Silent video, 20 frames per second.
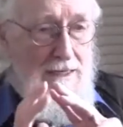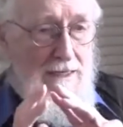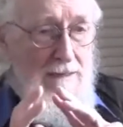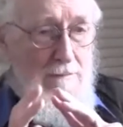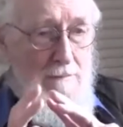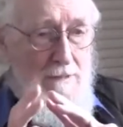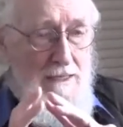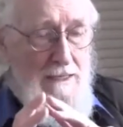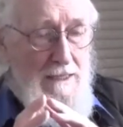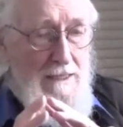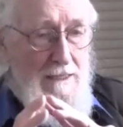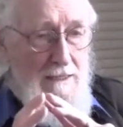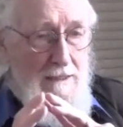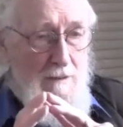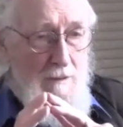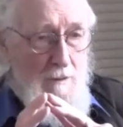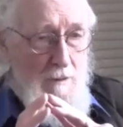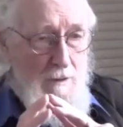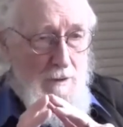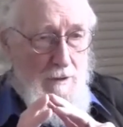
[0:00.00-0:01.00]
any meeting
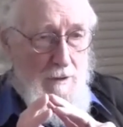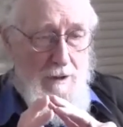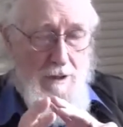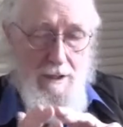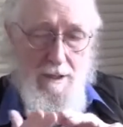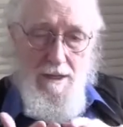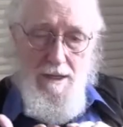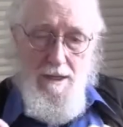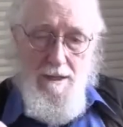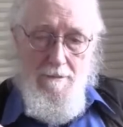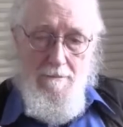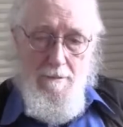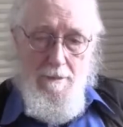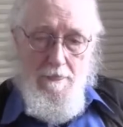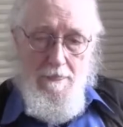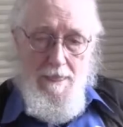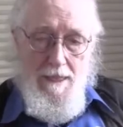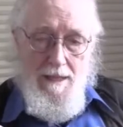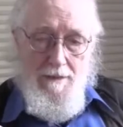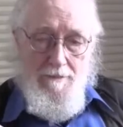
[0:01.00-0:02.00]
at work,
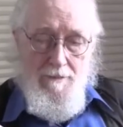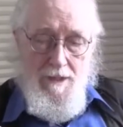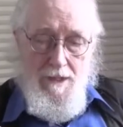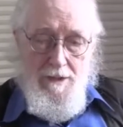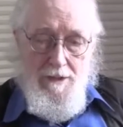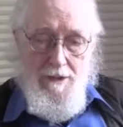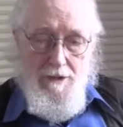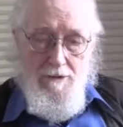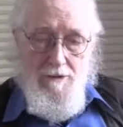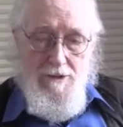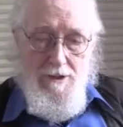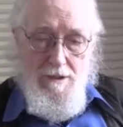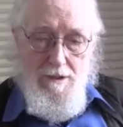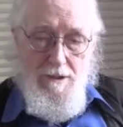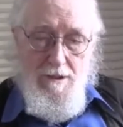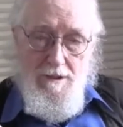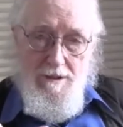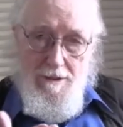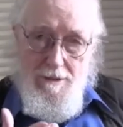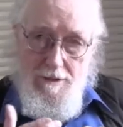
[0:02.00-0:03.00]
there's,
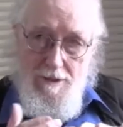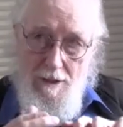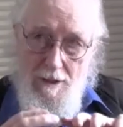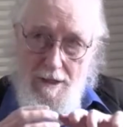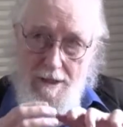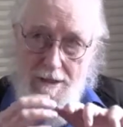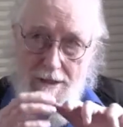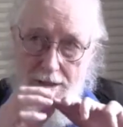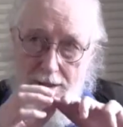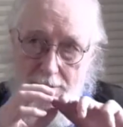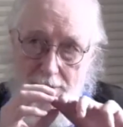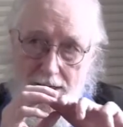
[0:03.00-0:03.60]
they're talking